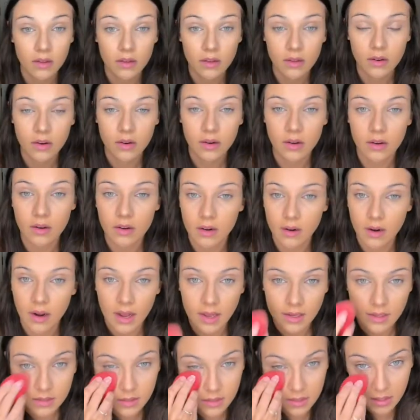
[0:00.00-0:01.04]
your under
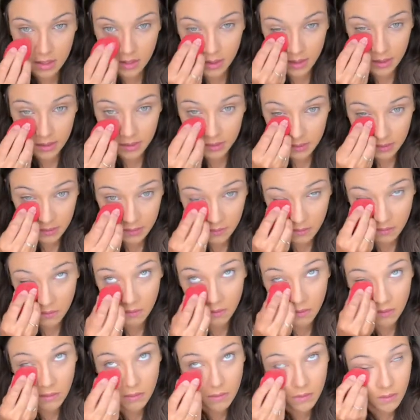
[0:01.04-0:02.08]
eyes to crease.
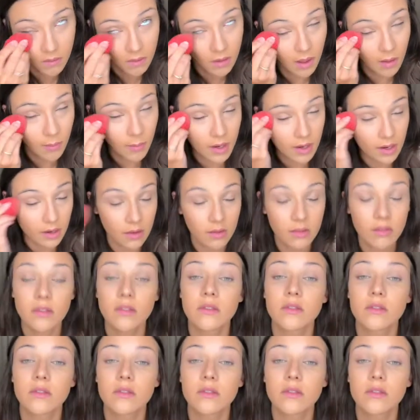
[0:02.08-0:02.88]
I mean,